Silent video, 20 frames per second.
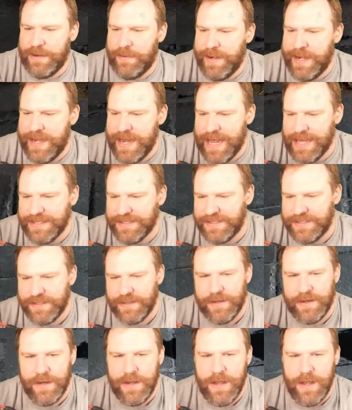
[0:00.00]
what he does.
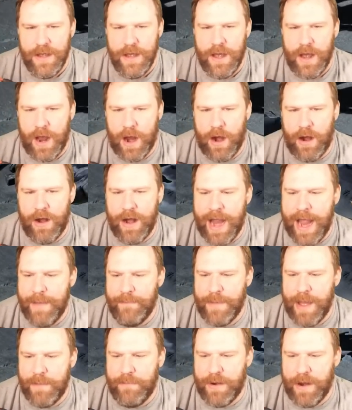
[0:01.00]
All right,
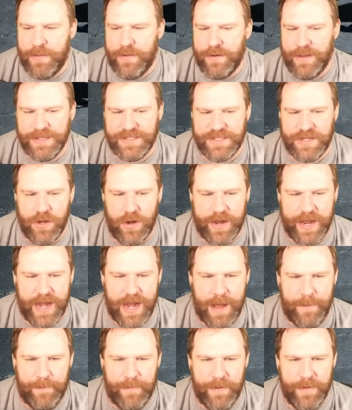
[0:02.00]
my brother, let's cook it
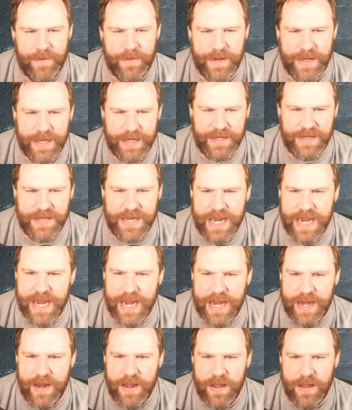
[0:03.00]
up.
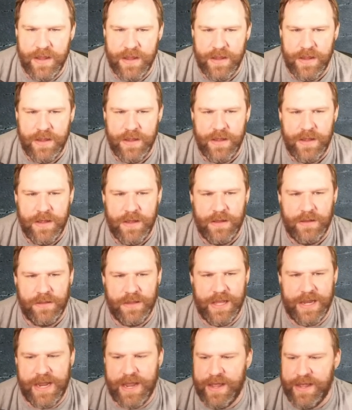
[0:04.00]
Indeed,
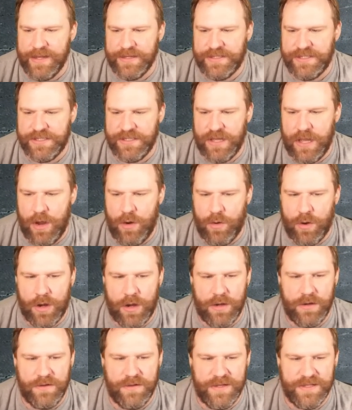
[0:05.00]
Lydia is
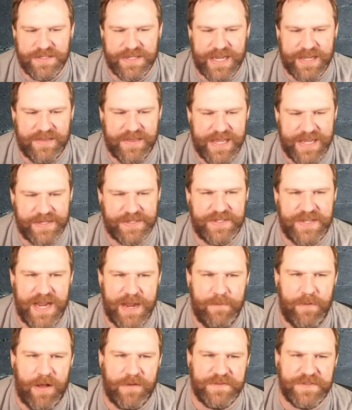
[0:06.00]
slower. Let's get these
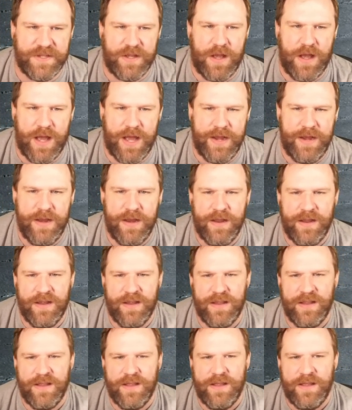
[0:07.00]
debuffs on.
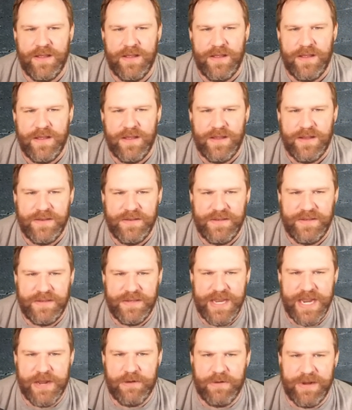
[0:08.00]

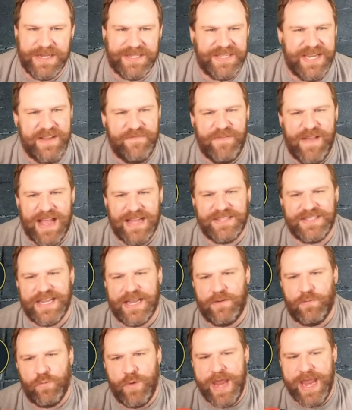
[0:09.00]
Decrease defense
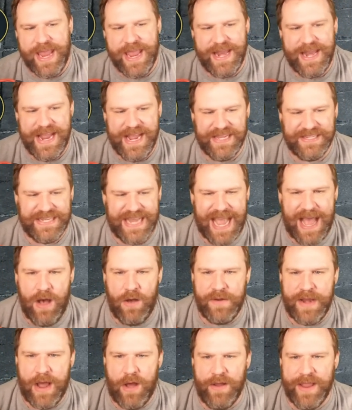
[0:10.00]
and weaken is
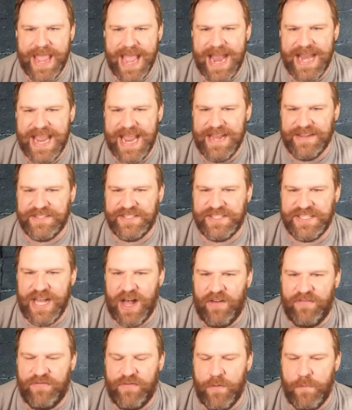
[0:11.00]
out. Now, again, he
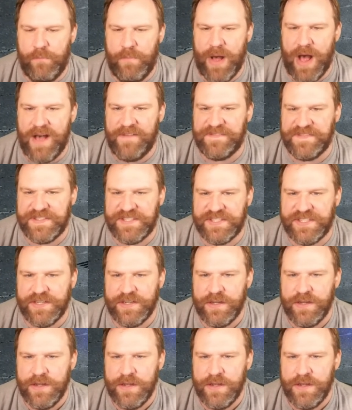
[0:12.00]
self-buffs.